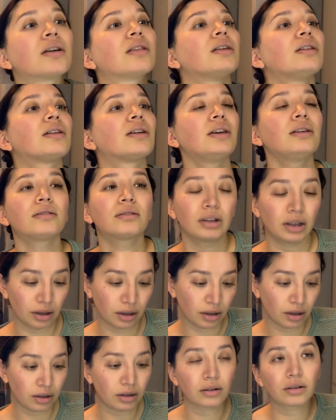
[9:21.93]
think the key is to like
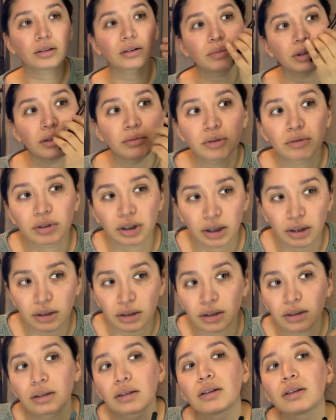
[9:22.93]
get it on there and be able to tighten
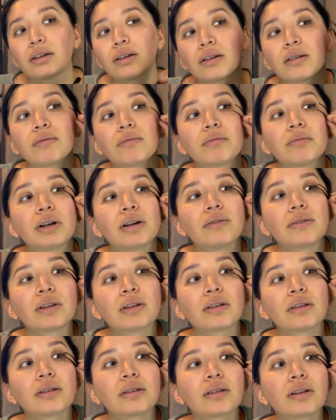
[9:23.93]
it. But if it
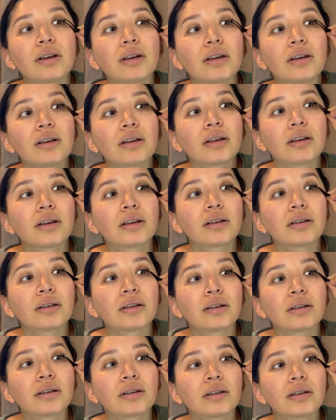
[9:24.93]
doesn't stay,
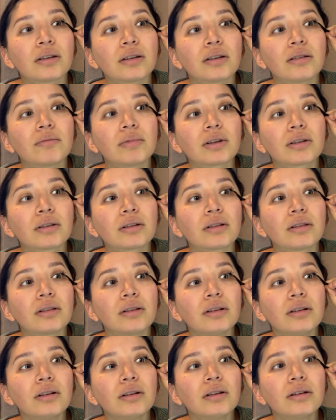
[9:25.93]
it makes it a little bit harder to
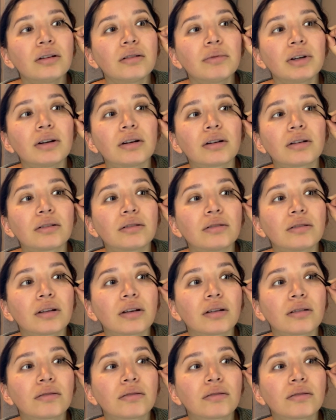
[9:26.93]
do that.